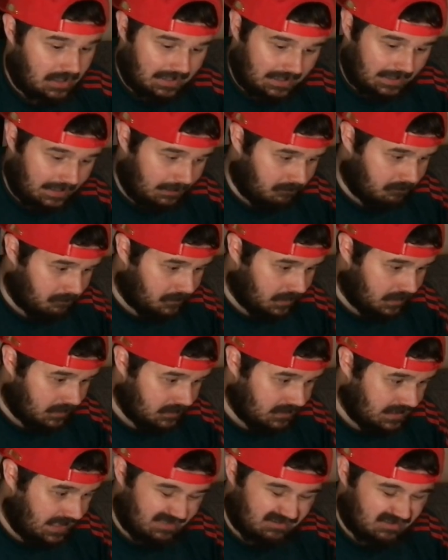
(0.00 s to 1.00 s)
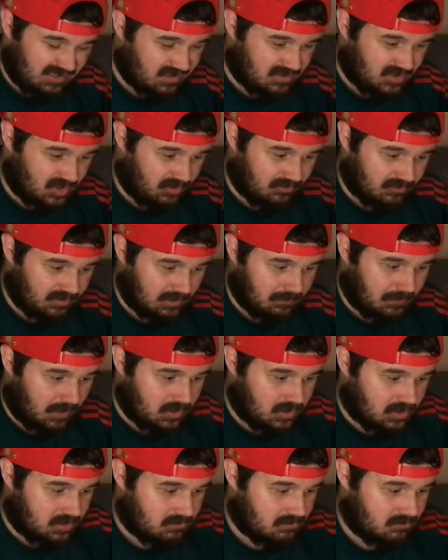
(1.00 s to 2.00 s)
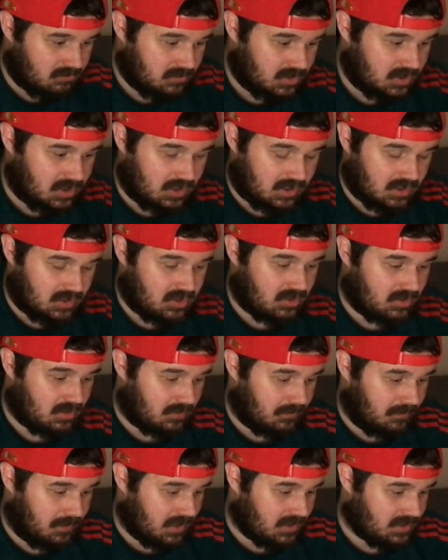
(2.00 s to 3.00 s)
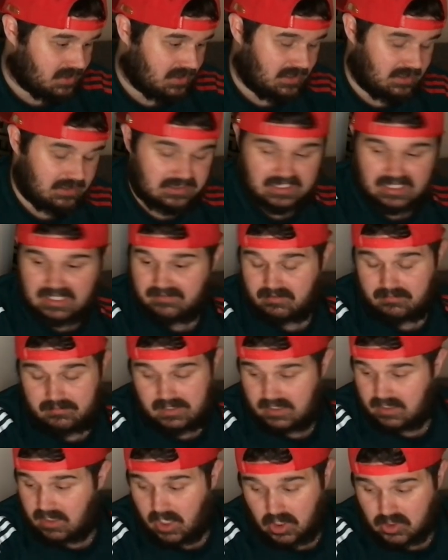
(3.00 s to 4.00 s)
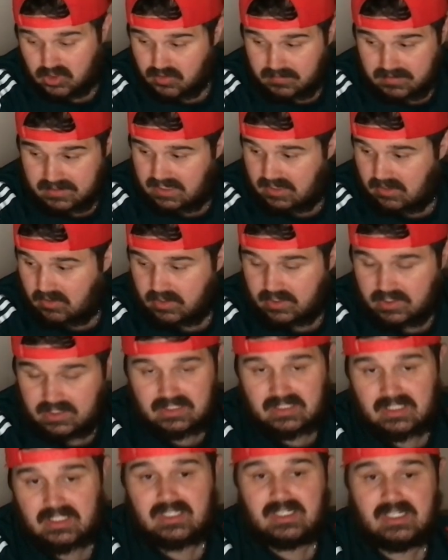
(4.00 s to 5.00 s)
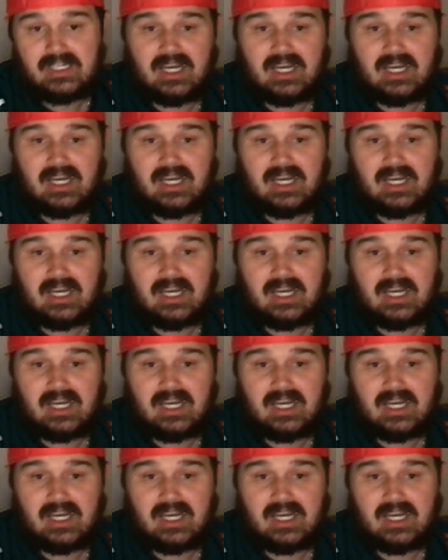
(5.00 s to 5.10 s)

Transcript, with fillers: Um, but yeah, there's not really much to, to personally say, if I'm being 100% honest.